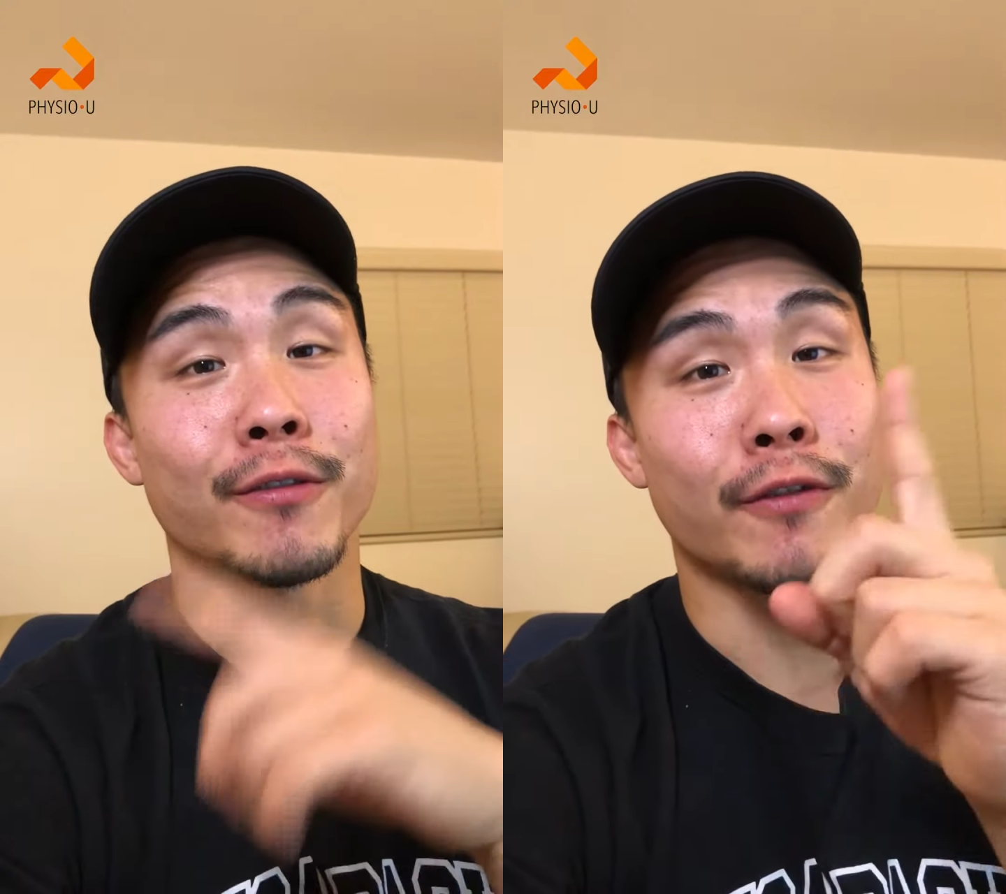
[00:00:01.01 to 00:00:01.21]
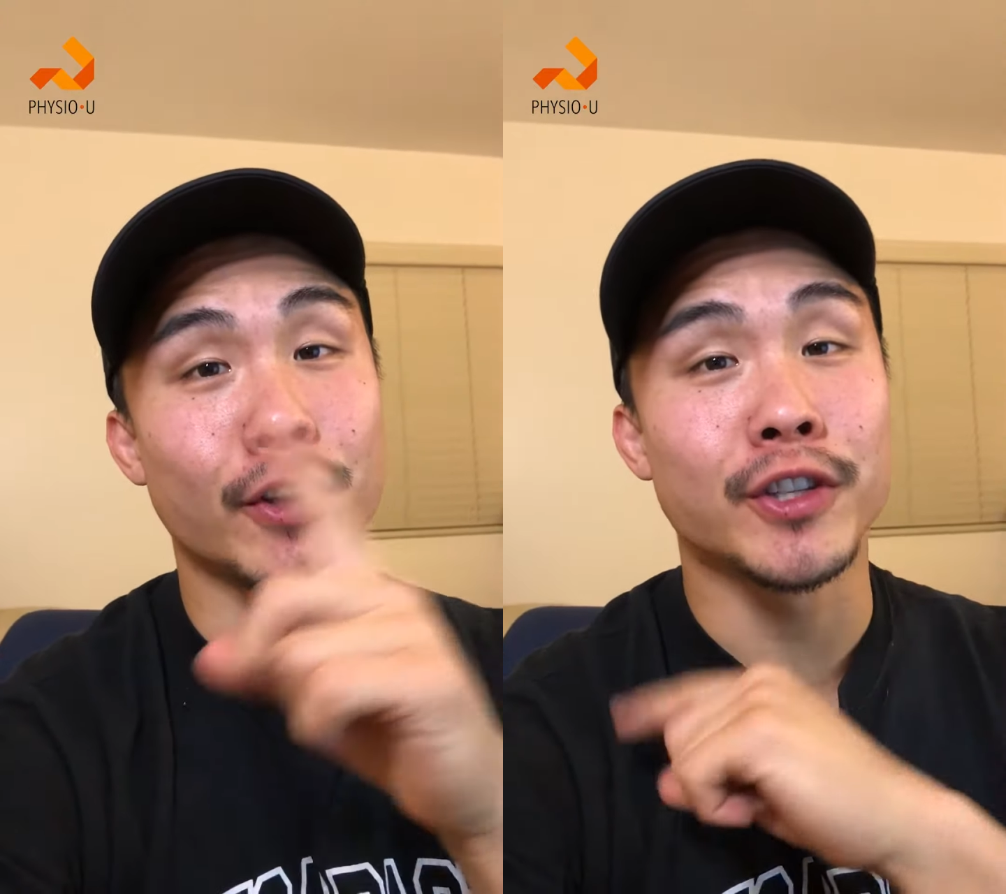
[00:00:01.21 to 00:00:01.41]

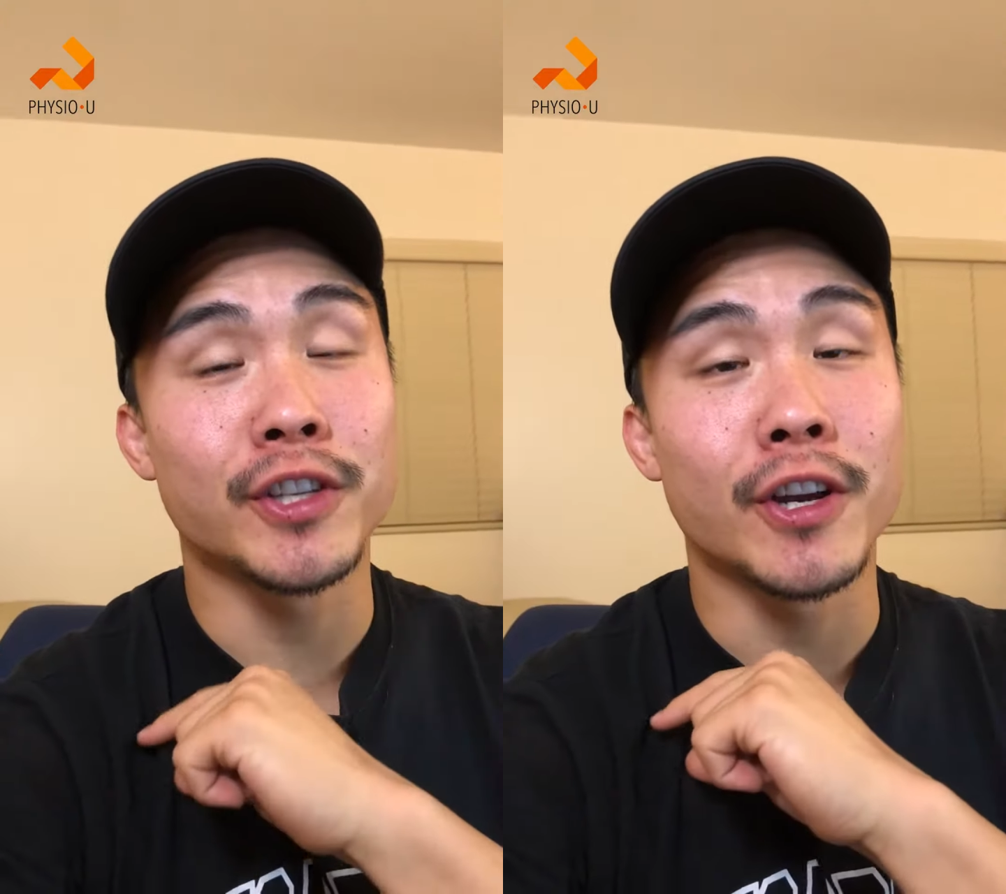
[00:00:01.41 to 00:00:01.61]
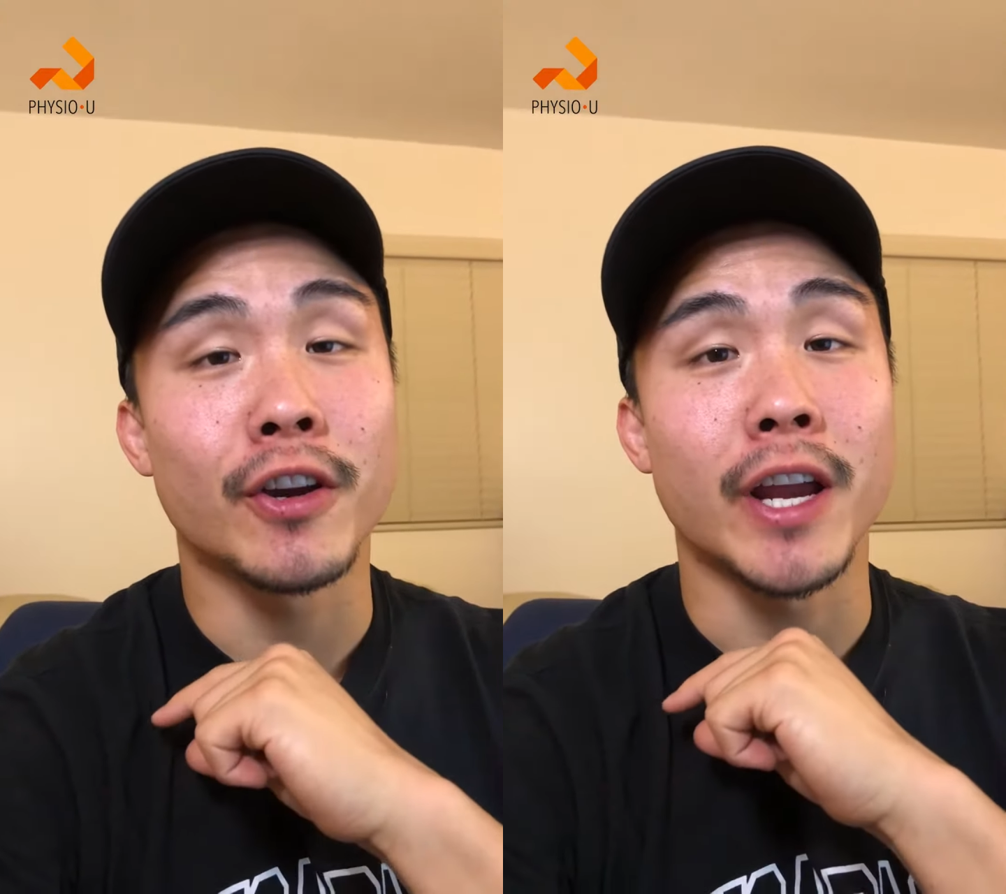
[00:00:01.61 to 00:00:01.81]

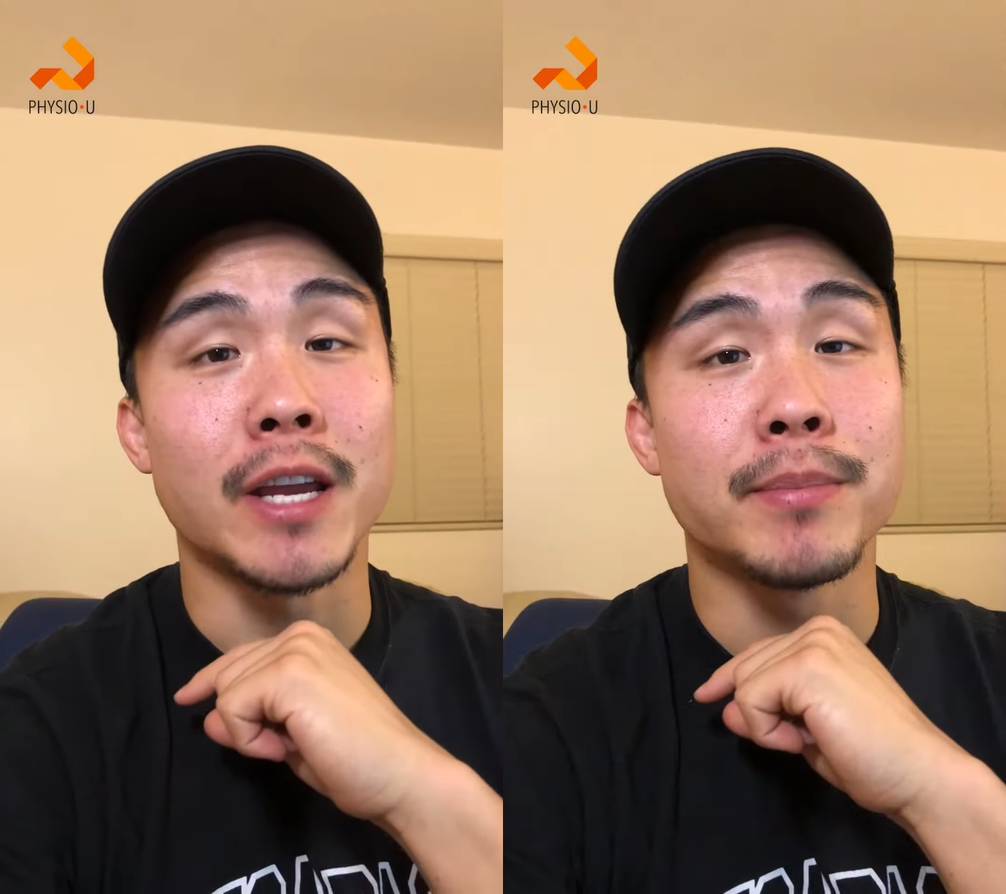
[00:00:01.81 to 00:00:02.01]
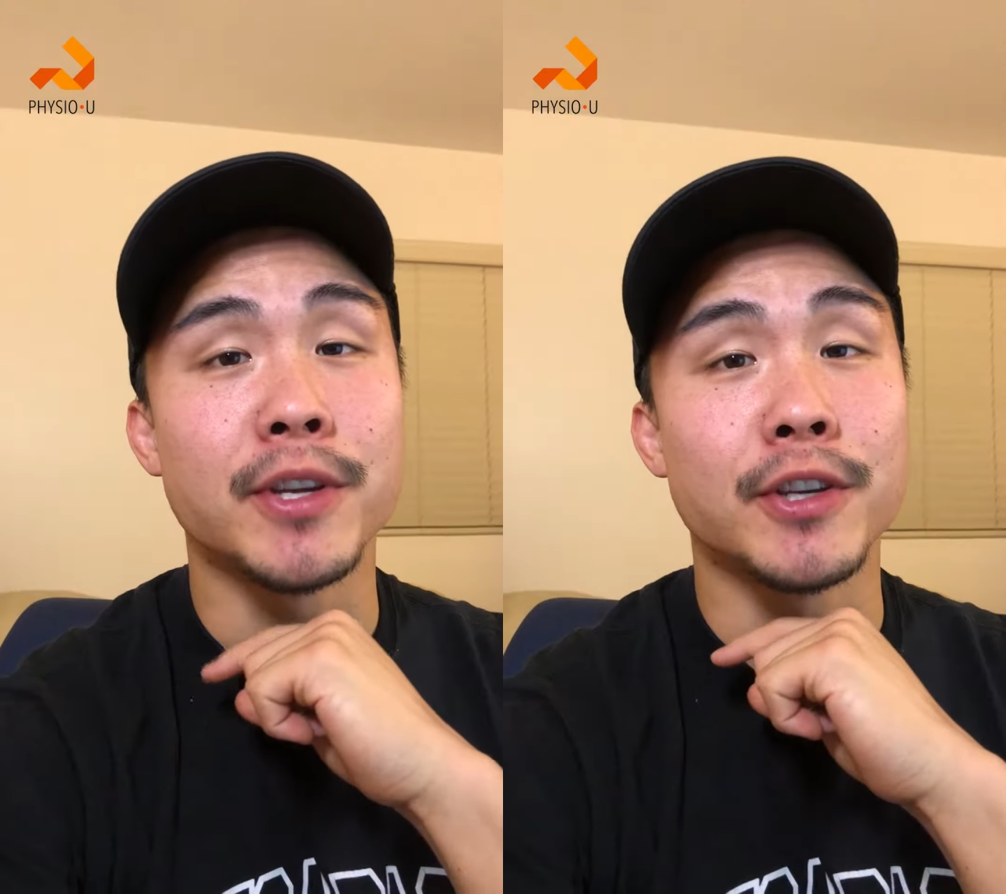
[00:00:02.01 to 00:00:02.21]
first year
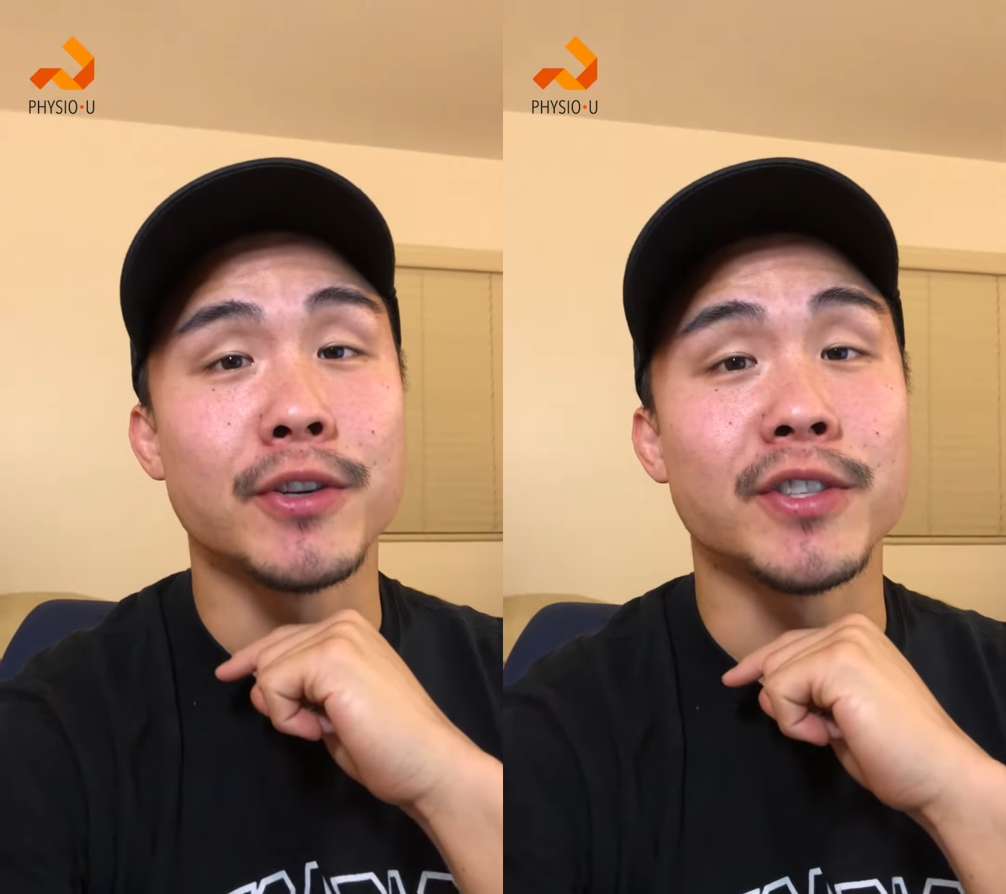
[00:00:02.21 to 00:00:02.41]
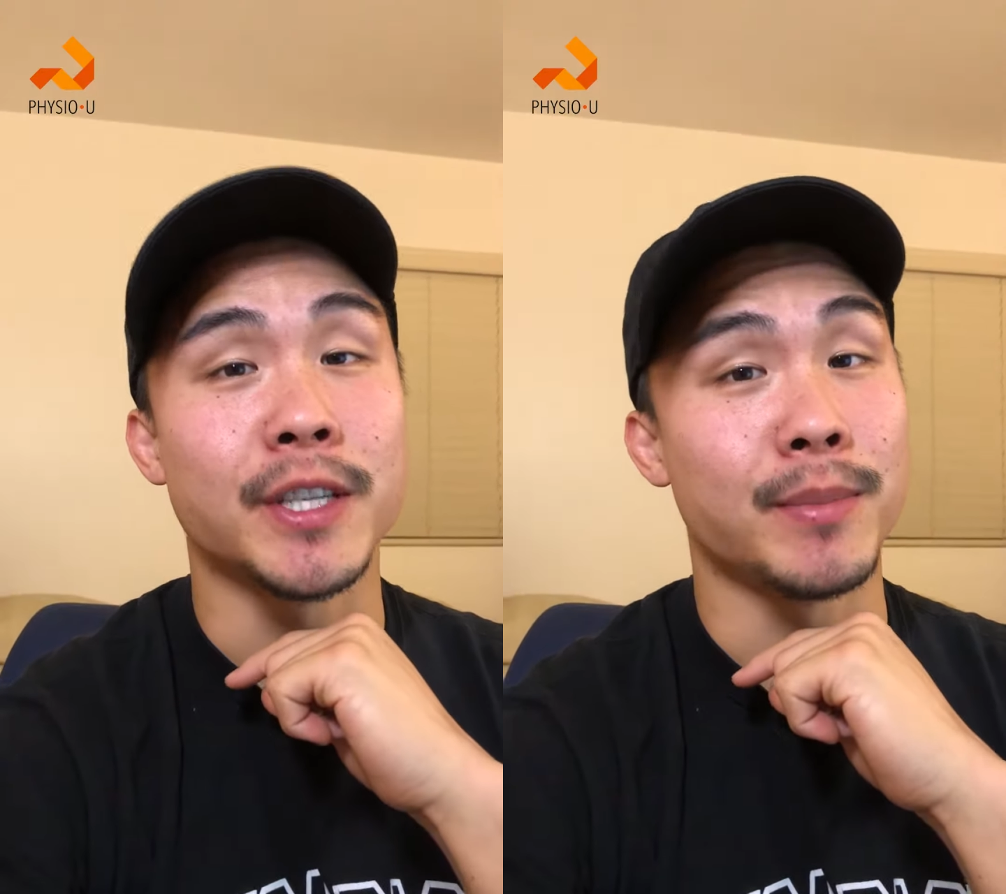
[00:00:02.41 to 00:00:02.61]

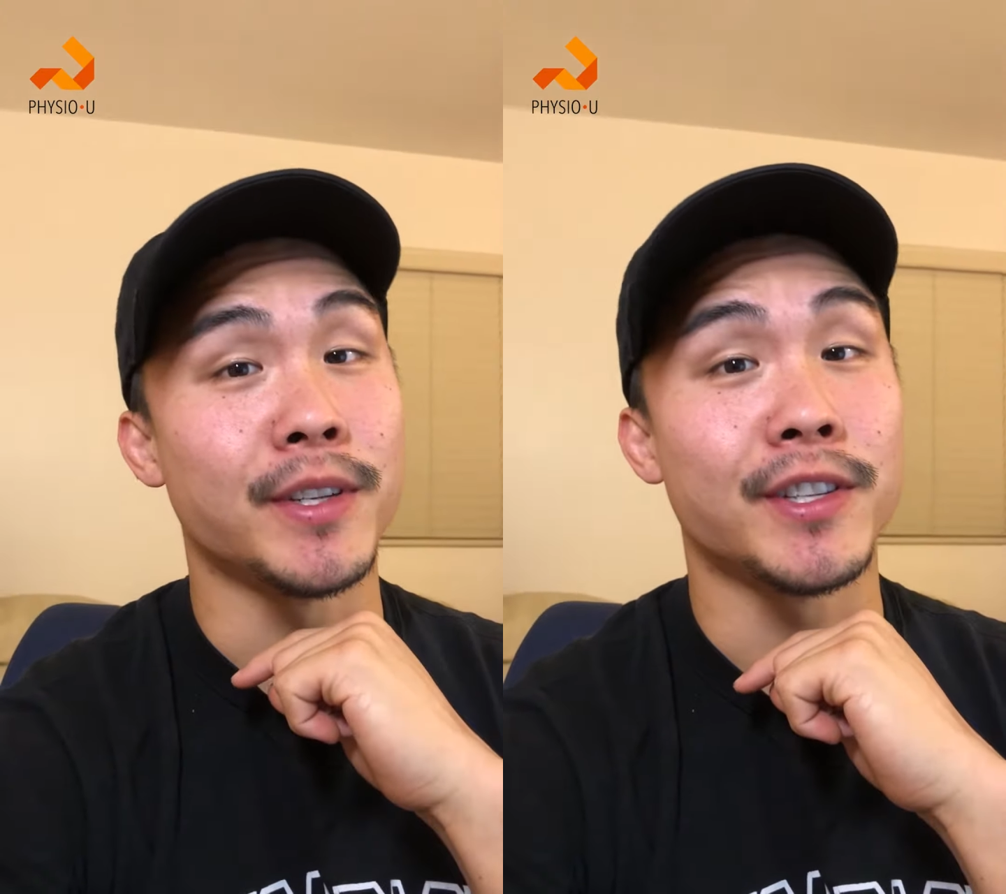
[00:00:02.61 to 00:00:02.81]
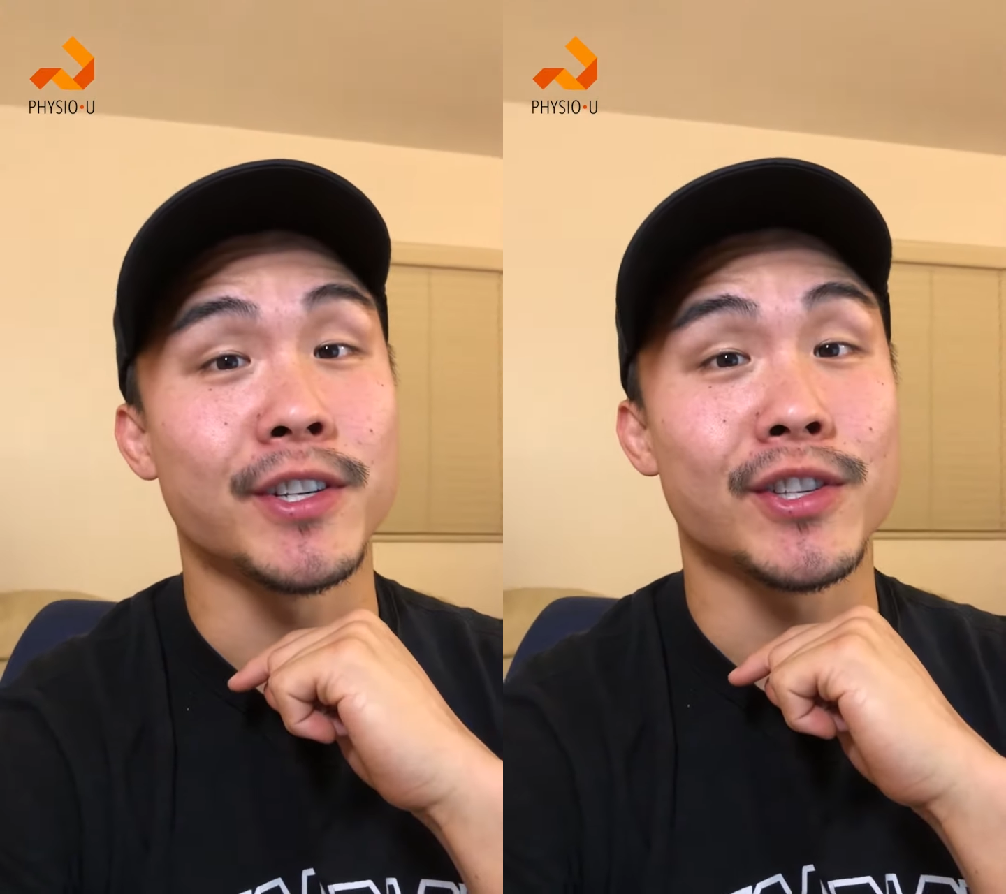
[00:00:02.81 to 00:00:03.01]
APU DPT